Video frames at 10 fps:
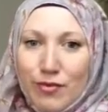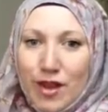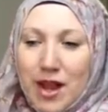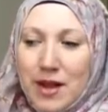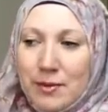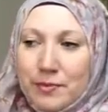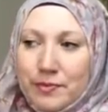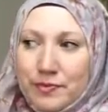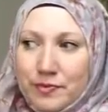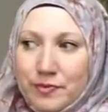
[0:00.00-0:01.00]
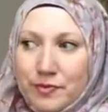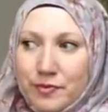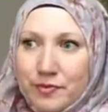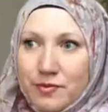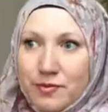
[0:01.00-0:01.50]

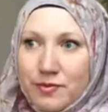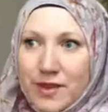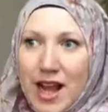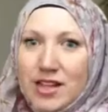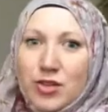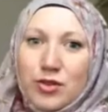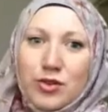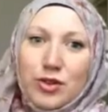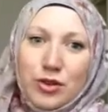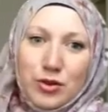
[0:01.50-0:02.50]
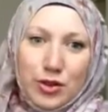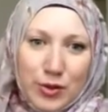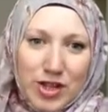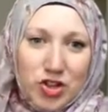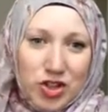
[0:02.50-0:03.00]
And you know, you
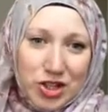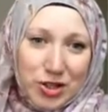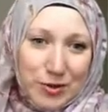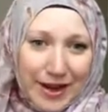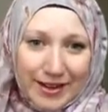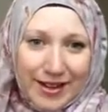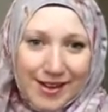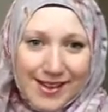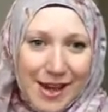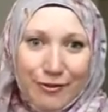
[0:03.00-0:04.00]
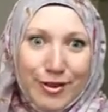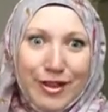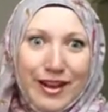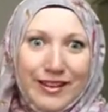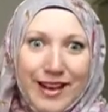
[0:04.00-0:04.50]
question and you analyse
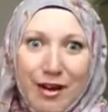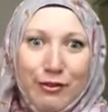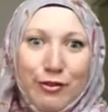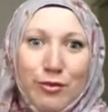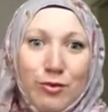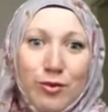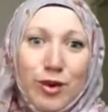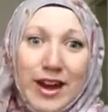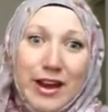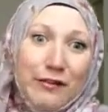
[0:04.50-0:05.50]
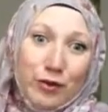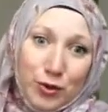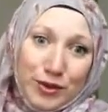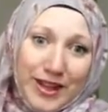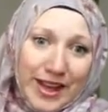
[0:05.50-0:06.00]
everything down from, can I
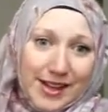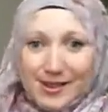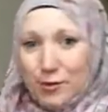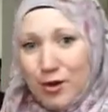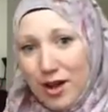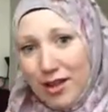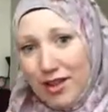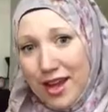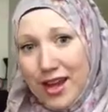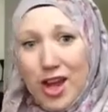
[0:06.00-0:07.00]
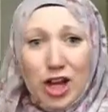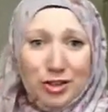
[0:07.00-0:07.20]
afford it? Is it worth it?